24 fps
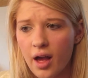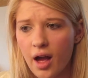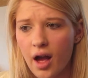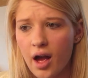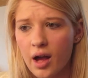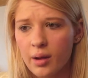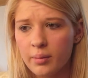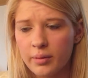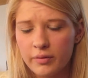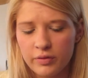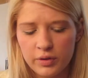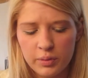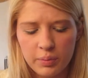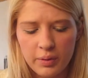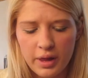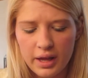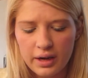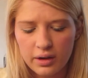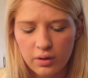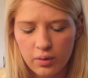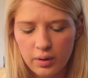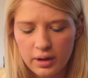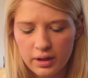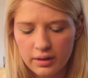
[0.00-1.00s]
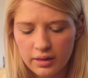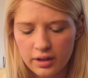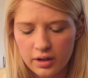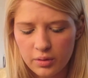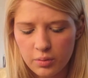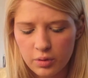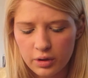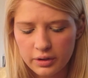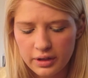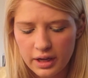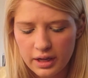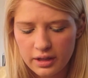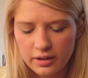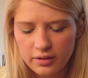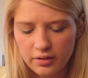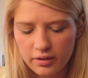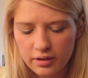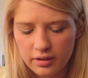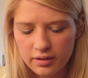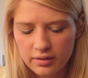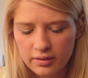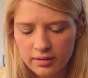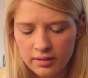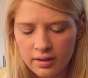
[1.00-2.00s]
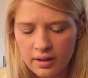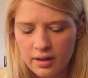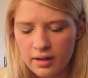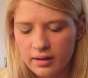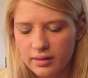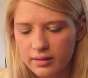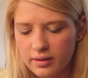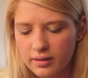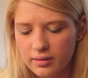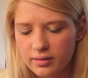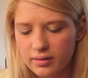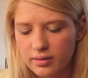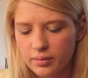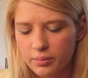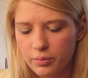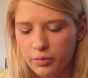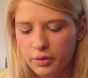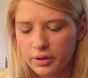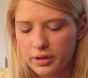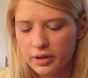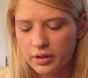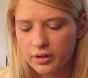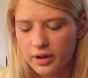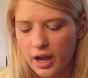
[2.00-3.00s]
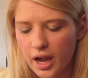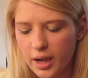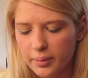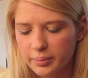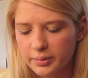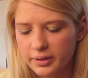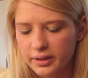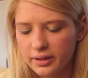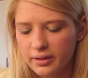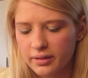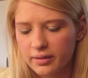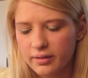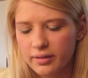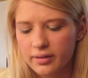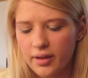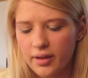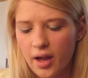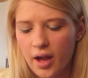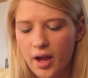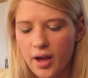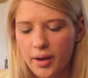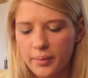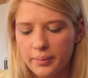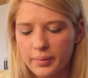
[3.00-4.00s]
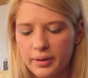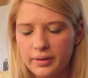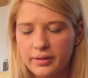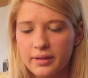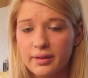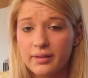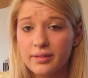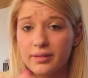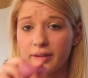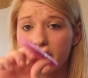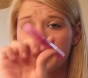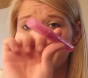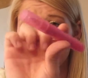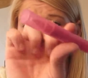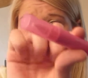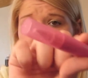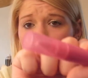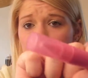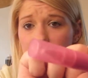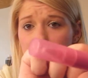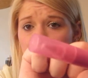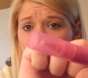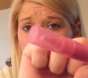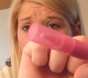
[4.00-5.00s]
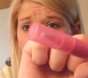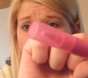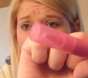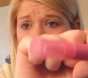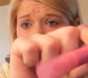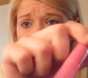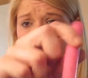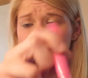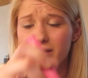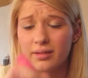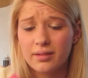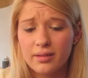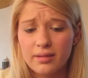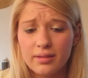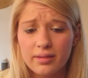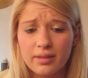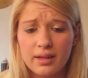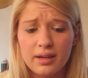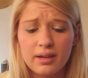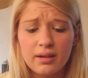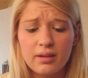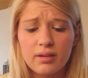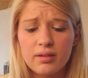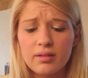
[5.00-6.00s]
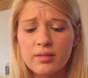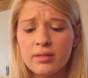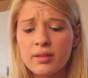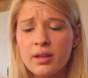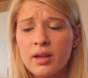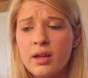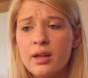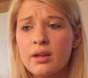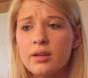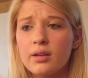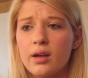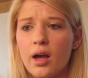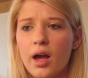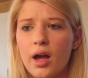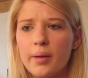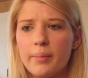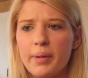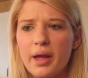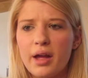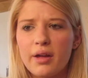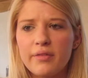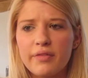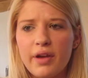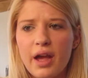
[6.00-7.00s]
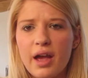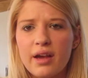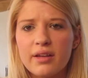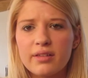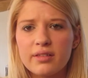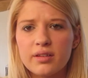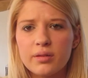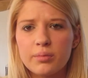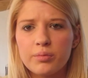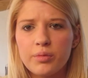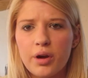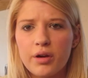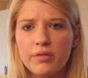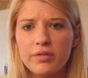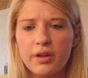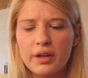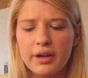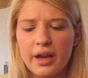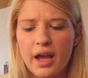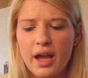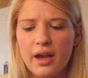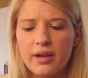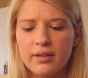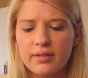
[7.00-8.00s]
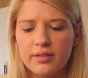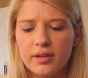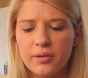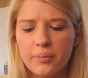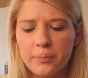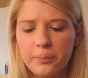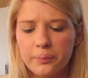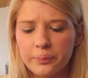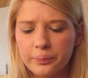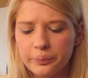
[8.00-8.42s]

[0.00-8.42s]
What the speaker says: If you plan on going a little more dangerous, these are some really good options. These lip stain pencils thingers. e.l.f. has them, Revlon has them.